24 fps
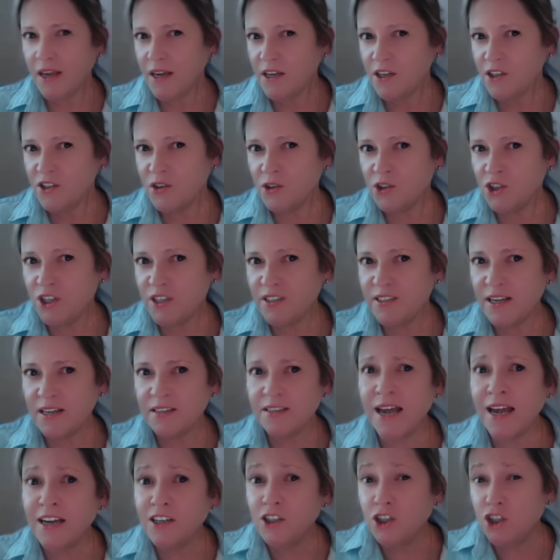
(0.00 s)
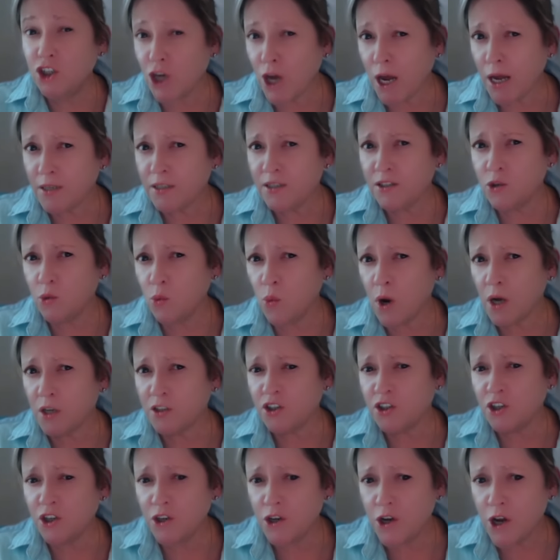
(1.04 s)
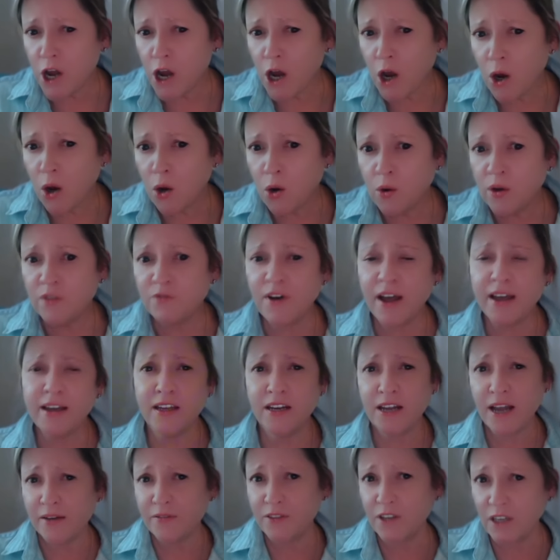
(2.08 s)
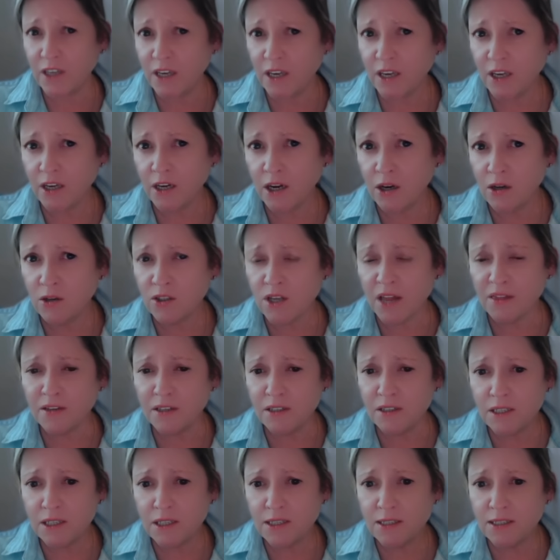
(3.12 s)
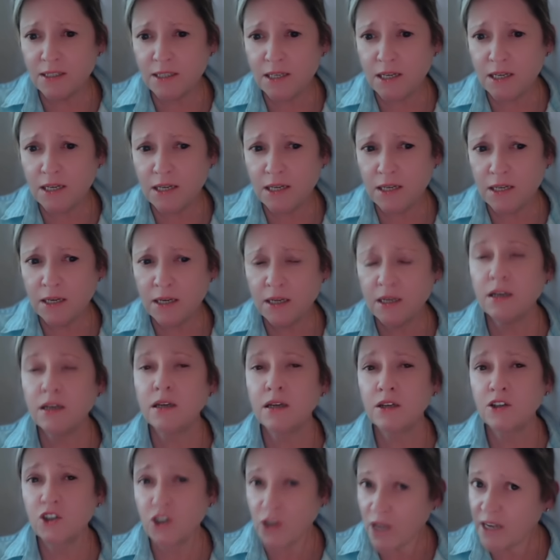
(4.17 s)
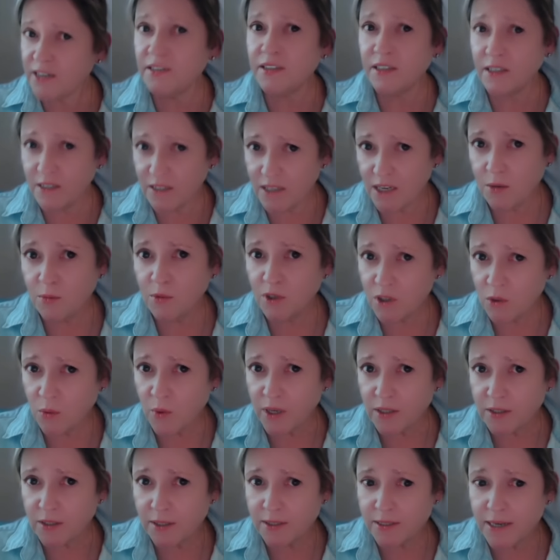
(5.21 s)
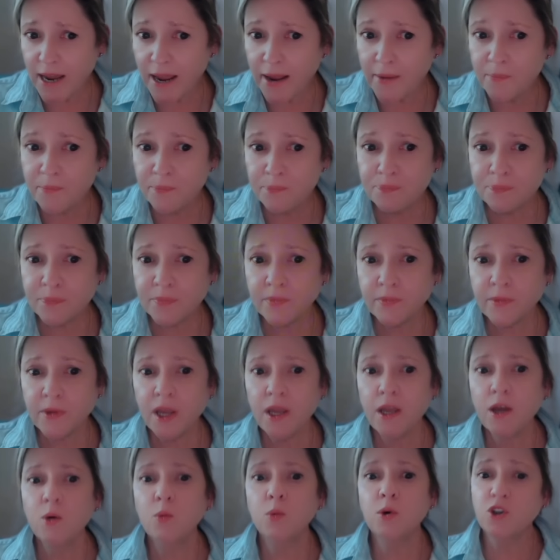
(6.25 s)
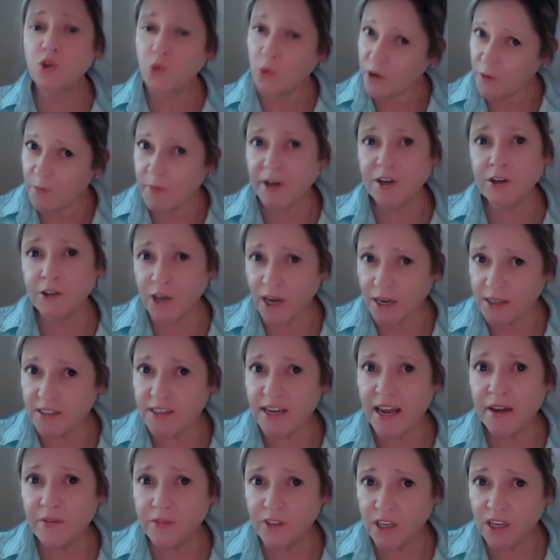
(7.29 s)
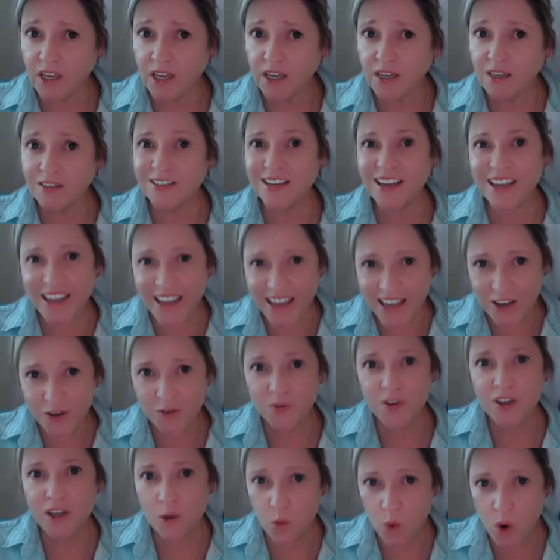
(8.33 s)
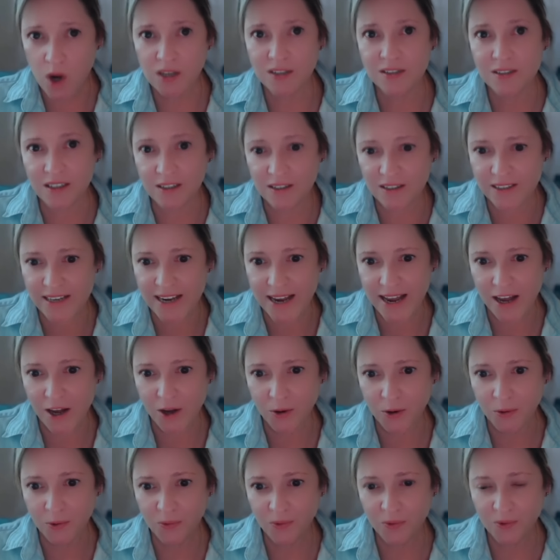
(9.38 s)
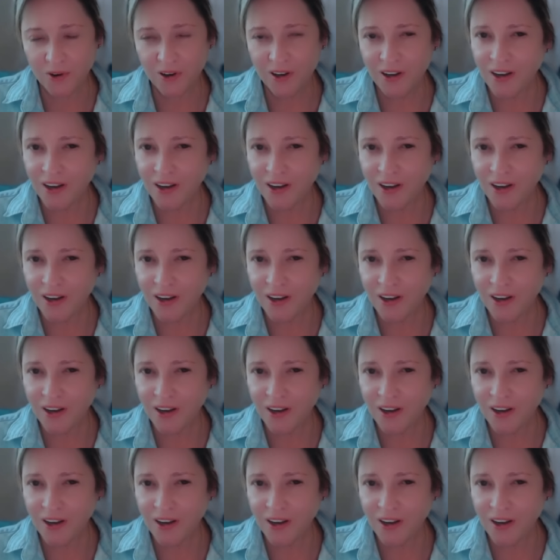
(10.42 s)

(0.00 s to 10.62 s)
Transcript: So she says, I just want to know if I can have the kiddos on the 16th. July 16 was a Wednesday, which would have been her night to have the kids if he was in town.